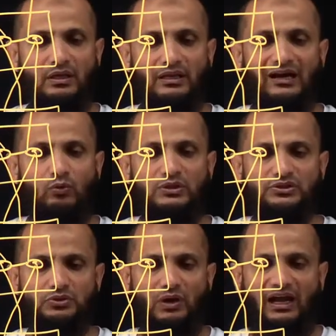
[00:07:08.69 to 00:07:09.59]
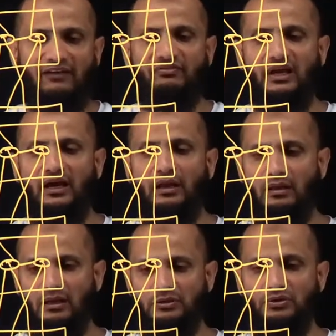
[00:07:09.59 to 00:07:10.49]
Now once you have that
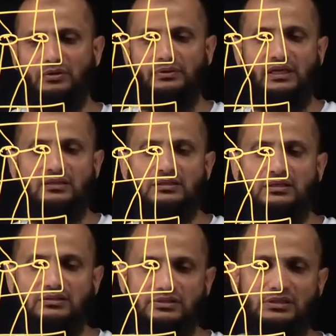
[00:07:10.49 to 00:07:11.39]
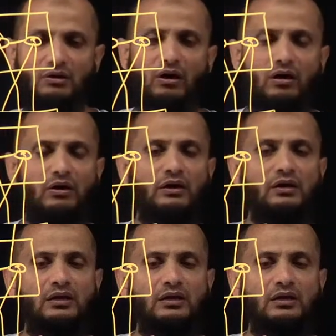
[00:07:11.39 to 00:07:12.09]
and you create the CR,